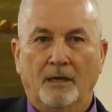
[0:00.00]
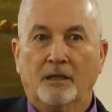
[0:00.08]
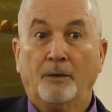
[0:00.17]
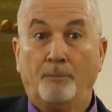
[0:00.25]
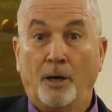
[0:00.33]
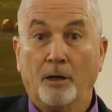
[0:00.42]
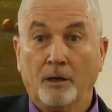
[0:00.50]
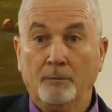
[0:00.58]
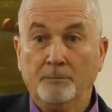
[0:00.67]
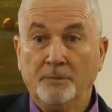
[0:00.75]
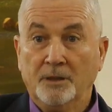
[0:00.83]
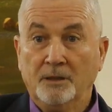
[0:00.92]

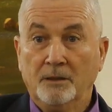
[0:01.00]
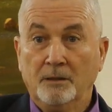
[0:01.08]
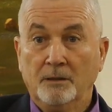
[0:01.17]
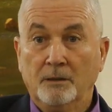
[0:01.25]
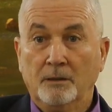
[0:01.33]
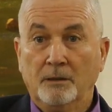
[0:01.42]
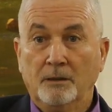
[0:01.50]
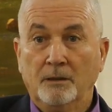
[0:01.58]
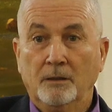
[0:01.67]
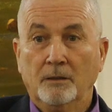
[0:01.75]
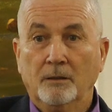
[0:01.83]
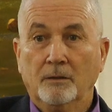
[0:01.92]
Capernaum.
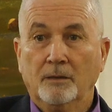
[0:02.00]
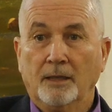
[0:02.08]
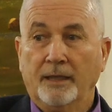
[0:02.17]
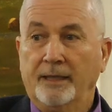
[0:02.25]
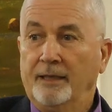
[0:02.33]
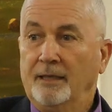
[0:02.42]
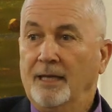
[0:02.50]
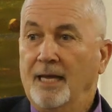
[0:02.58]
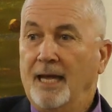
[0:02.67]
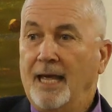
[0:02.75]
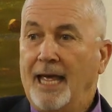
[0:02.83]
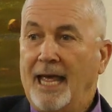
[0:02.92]
Okay?
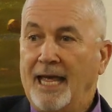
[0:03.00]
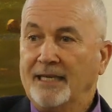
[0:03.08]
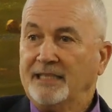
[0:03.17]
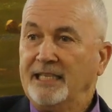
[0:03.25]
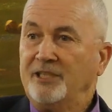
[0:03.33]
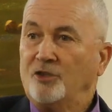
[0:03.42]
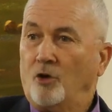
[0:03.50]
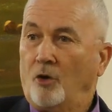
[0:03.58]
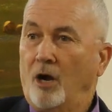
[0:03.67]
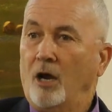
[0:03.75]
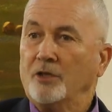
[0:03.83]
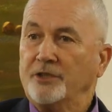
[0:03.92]
As he's
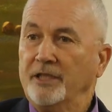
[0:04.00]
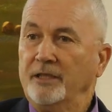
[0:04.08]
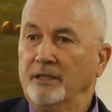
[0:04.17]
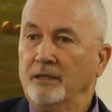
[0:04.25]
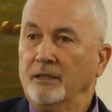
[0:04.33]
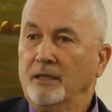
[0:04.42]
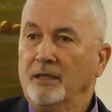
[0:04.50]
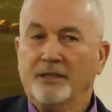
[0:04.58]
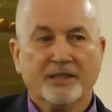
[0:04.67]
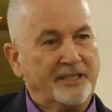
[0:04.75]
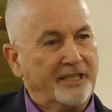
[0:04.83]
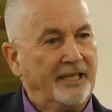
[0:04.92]
crossing the
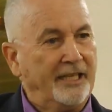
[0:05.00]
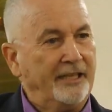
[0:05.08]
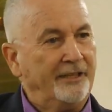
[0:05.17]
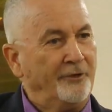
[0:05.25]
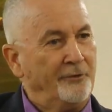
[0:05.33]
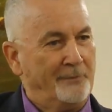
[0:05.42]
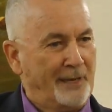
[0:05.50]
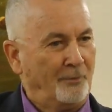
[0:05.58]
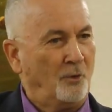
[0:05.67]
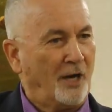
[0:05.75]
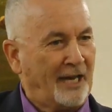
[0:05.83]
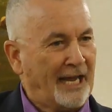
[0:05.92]
sea, do you remember
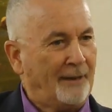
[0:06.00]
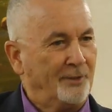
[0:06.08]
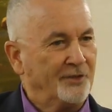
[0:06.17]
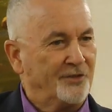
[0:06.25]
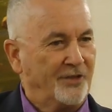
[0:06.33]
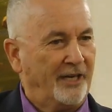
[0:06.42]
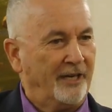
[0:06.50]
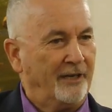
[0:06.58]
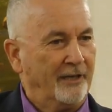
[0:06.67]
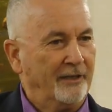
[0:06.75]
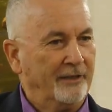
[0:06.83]
what happens there?